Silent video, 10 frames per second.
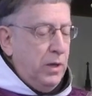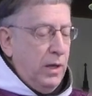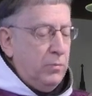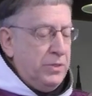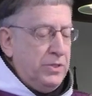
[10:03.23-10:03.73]

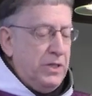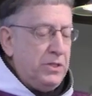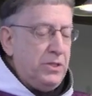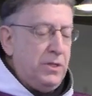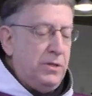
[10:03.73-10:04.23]
and
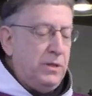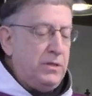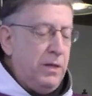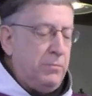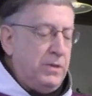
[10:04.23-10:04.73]
resist the
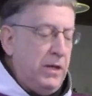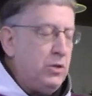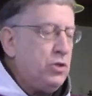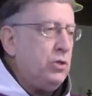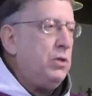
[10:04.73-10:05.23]

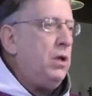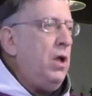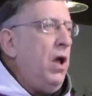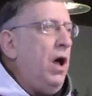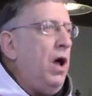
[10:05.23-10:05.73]

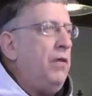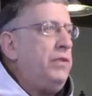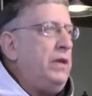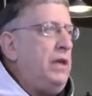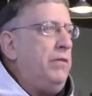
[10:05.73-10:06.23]
temptation of
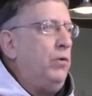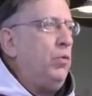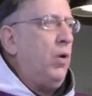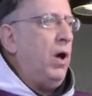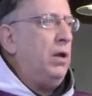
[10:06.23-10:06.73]
the evil
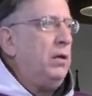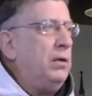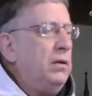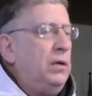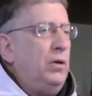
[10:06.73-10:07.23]
one,
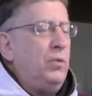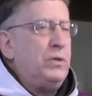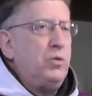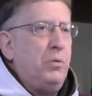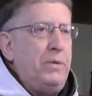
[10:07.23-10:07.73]

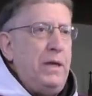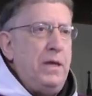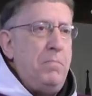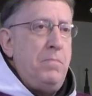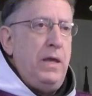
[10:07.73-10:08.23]
which will
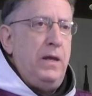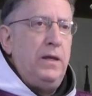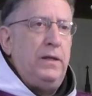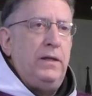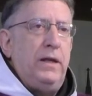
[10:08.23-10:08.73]
be
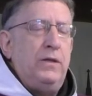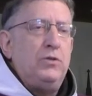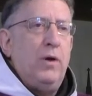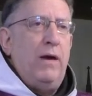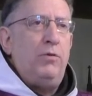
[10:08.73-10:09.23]
immediately
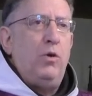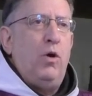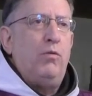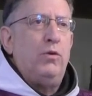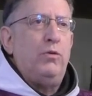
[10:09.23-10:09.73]
to have you
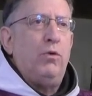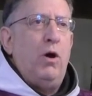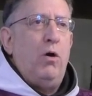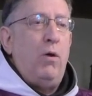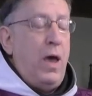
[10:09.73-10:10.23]

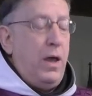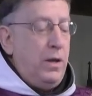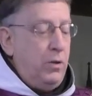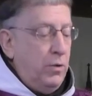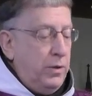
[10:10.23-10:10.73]
overthrow
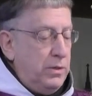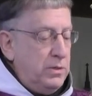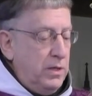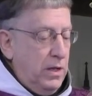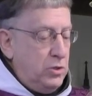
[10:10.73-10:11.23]
any good
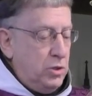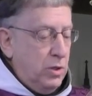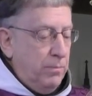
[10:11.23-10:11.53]
intention.